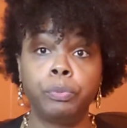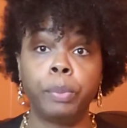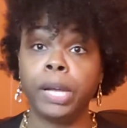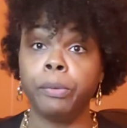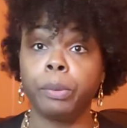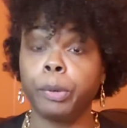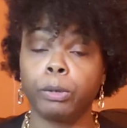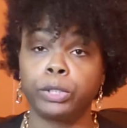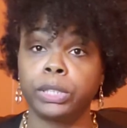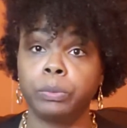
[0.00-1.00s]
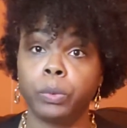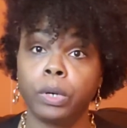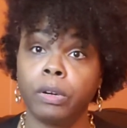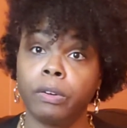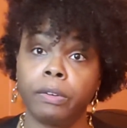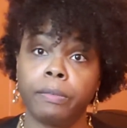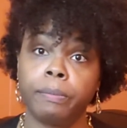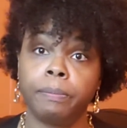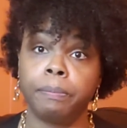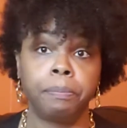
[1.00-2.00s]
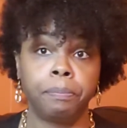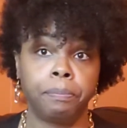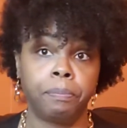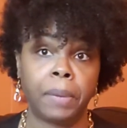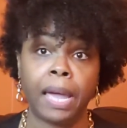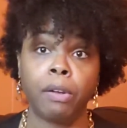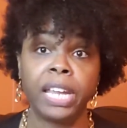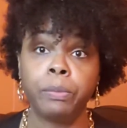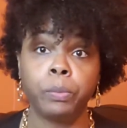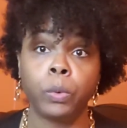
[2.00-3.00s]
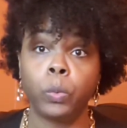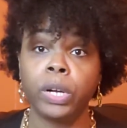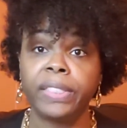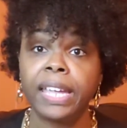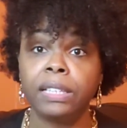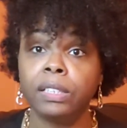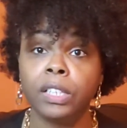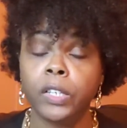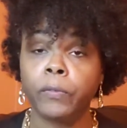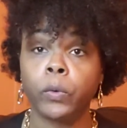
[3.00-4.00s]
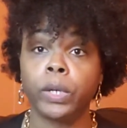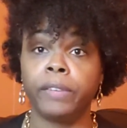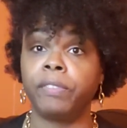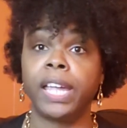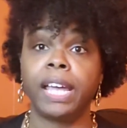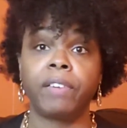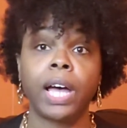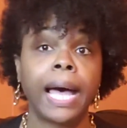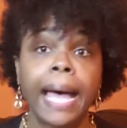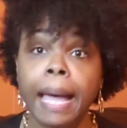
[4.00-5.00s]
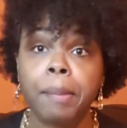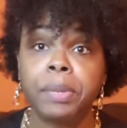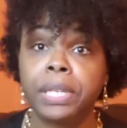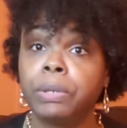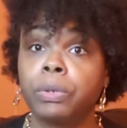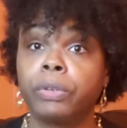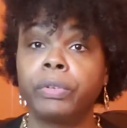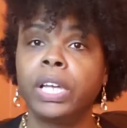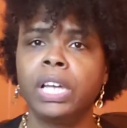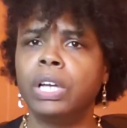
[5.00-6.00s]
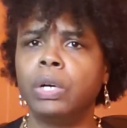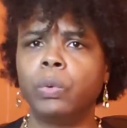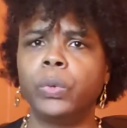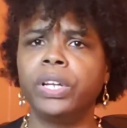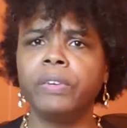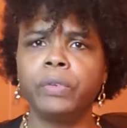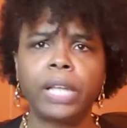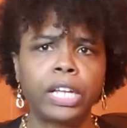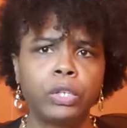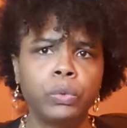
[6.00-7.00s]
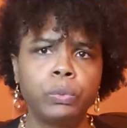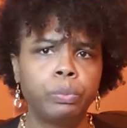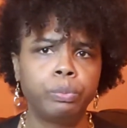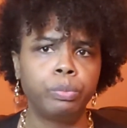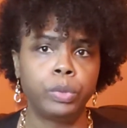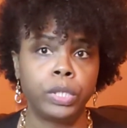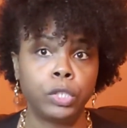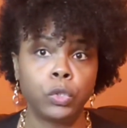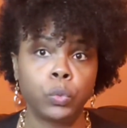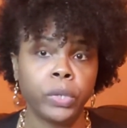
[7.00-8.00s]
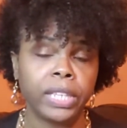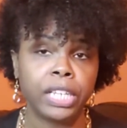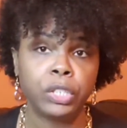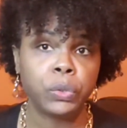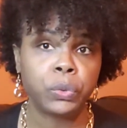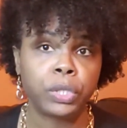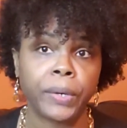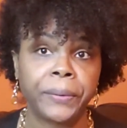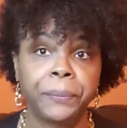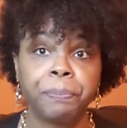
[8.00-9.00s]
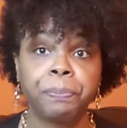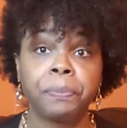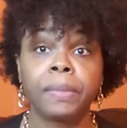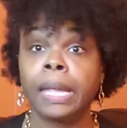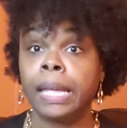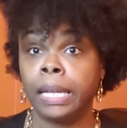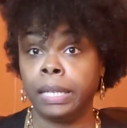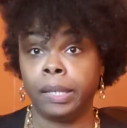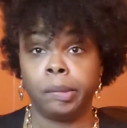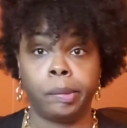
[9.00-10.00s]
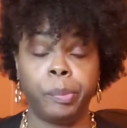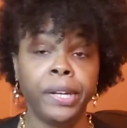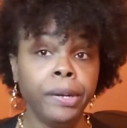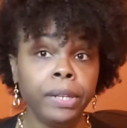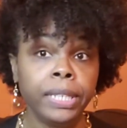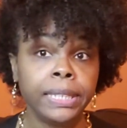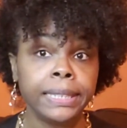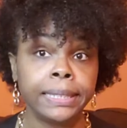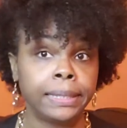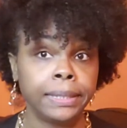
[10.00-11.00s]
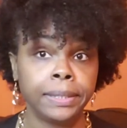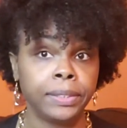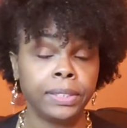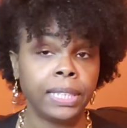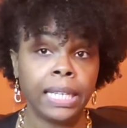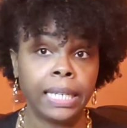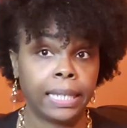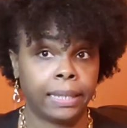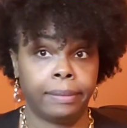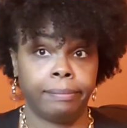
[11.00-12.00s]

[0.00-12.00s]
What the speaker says: bury the person of how they, or what if they love, or if they have a hobby or whatever, like you, this is what they do. So apparently this is a thing.